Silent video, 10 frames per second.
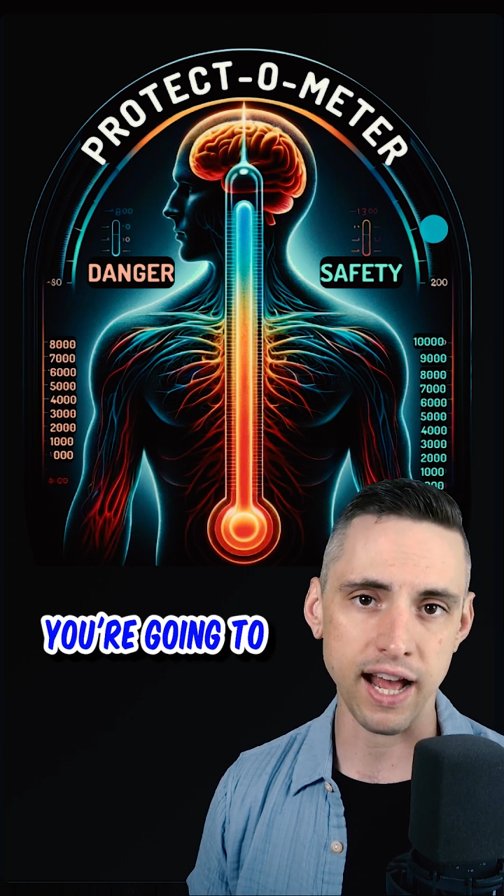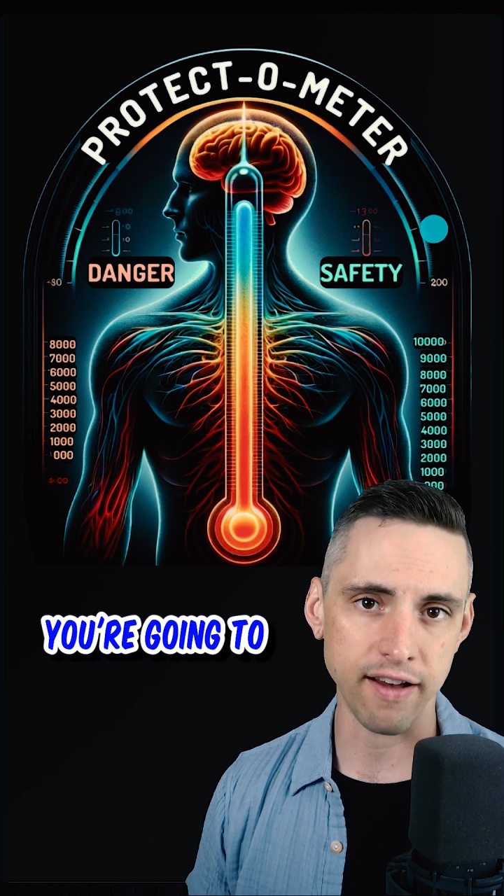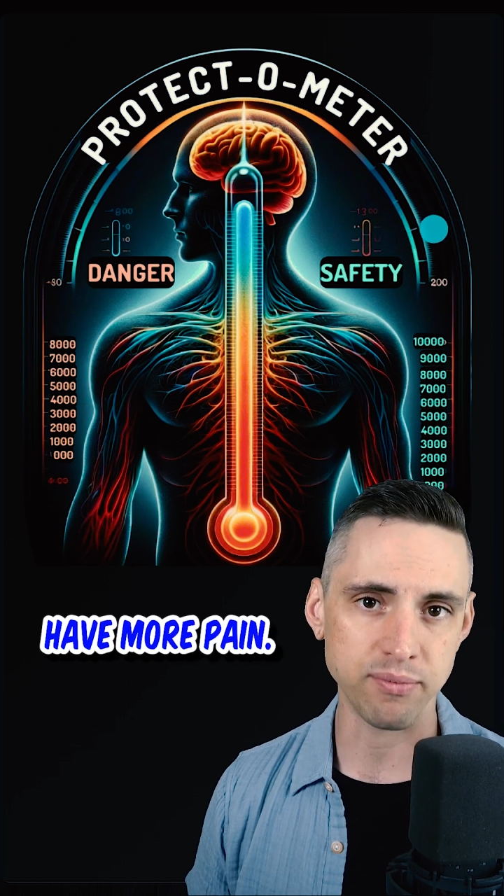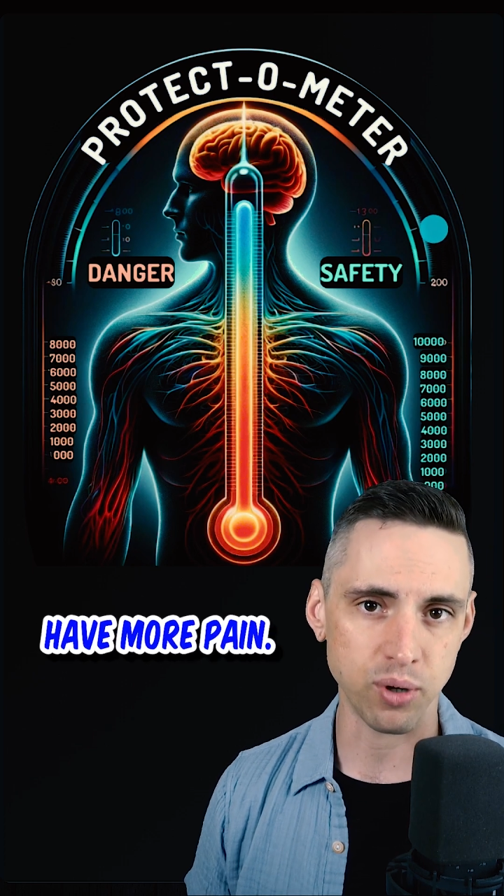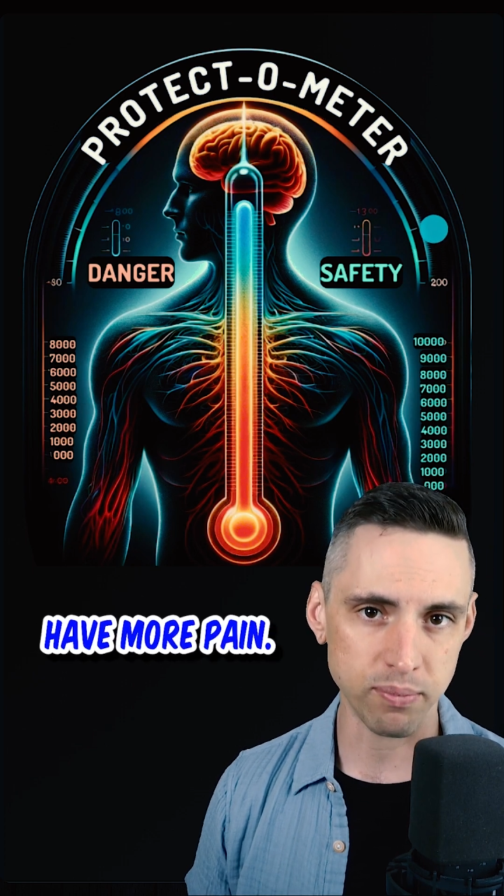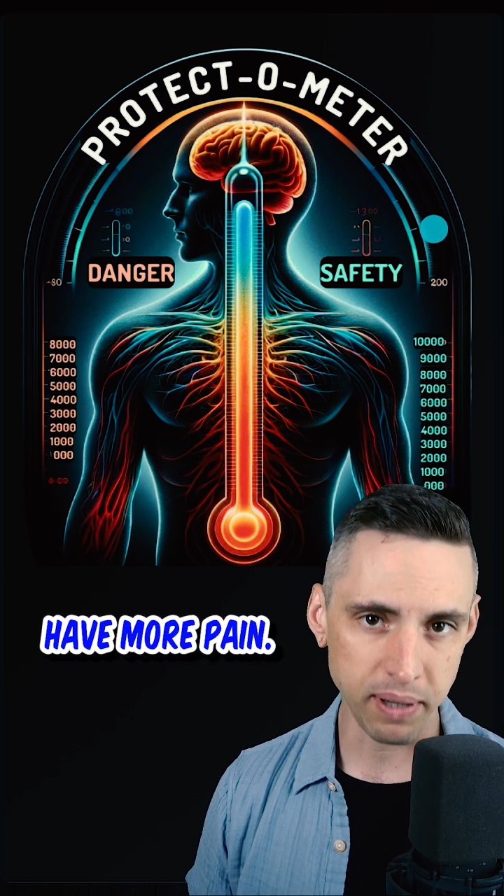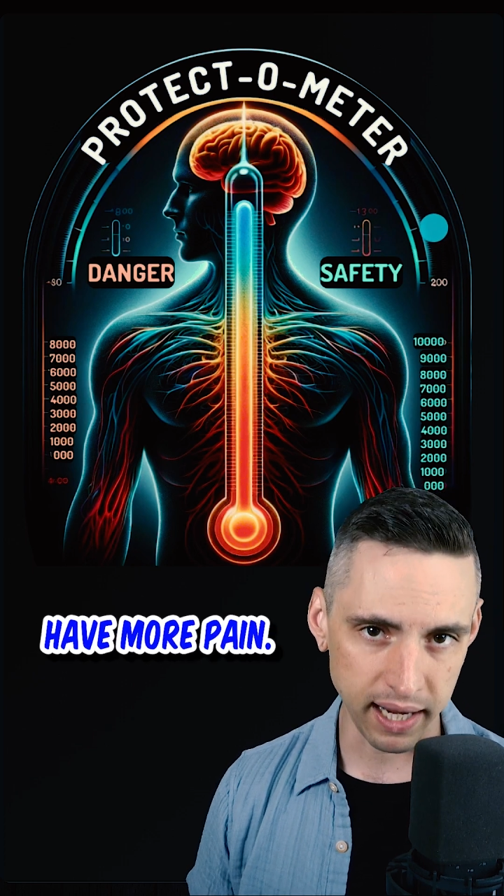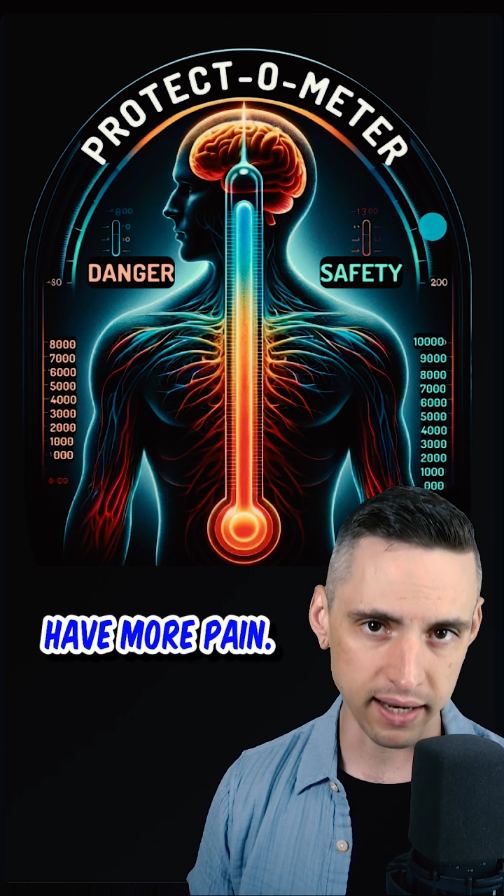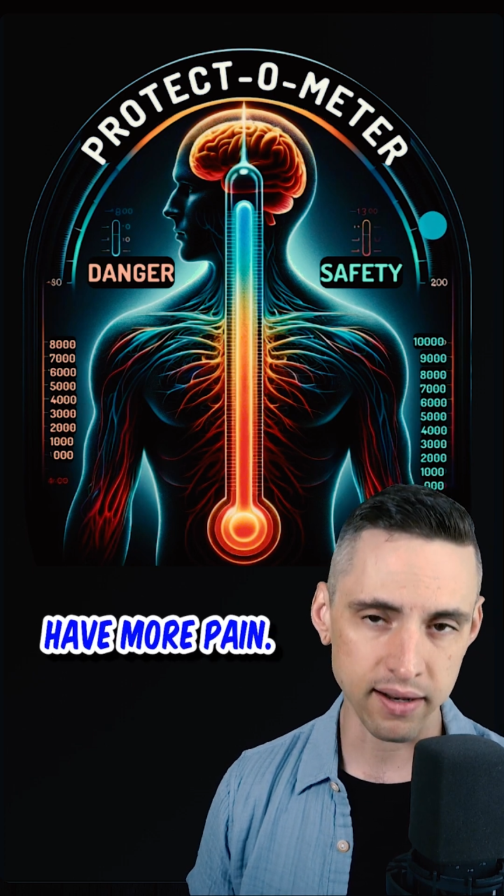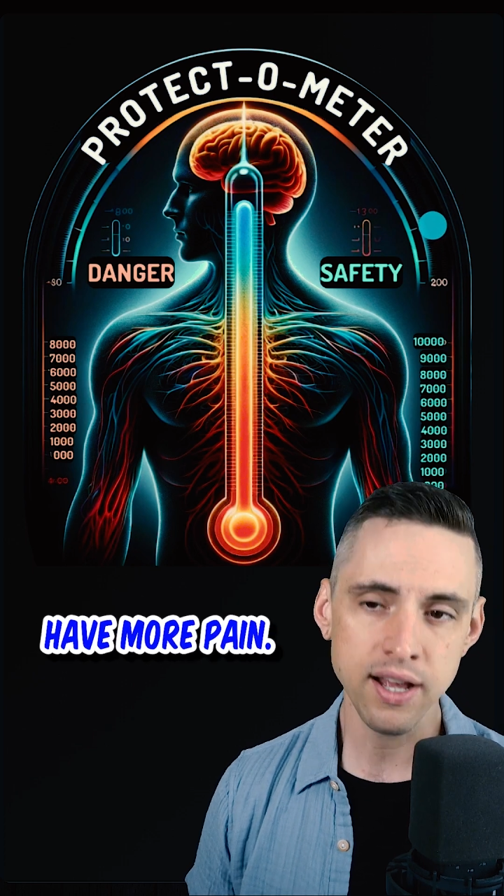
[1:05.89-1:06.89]
you're going to have more
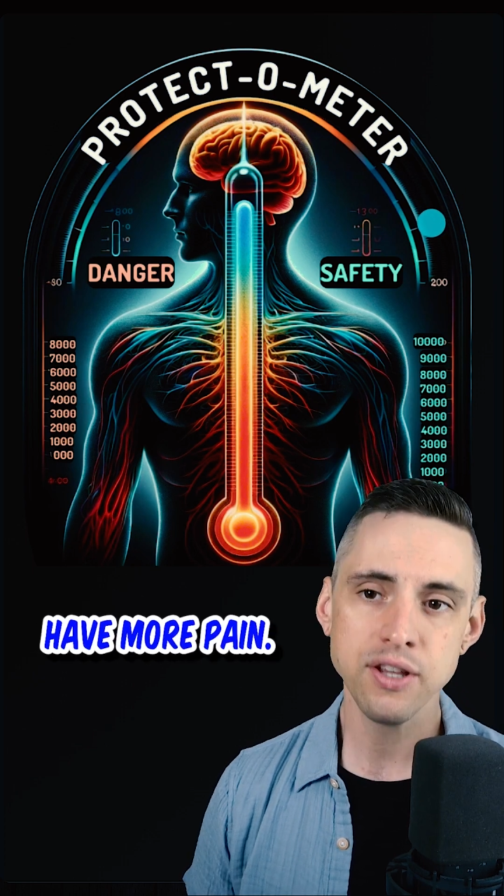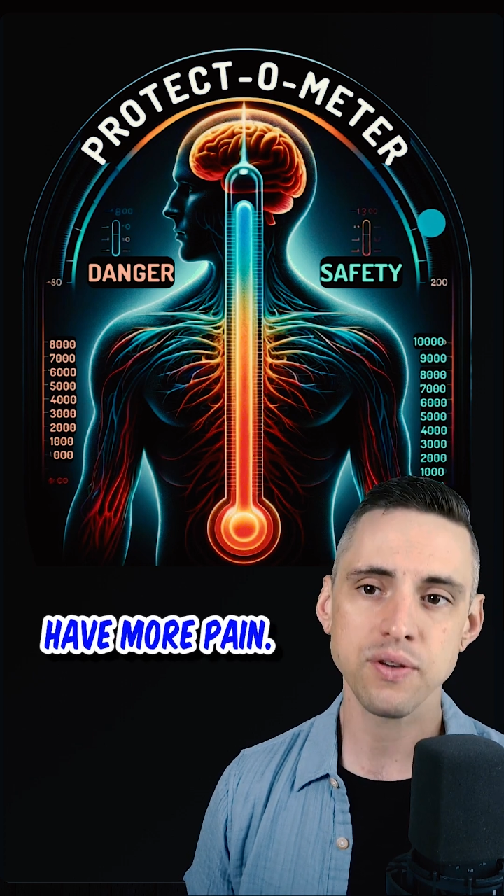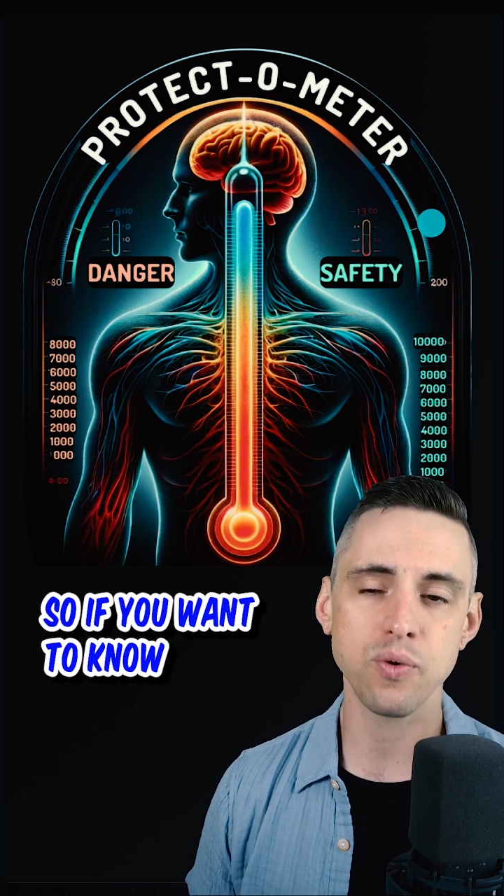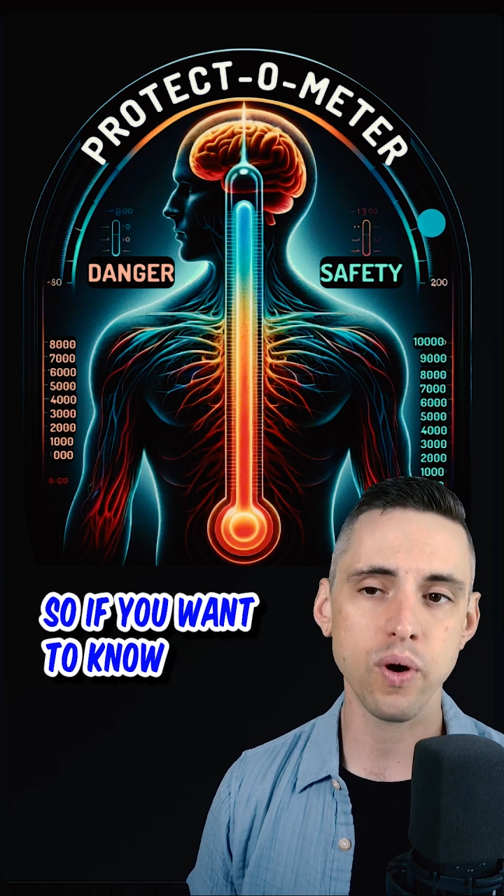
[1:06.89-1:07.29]
pain.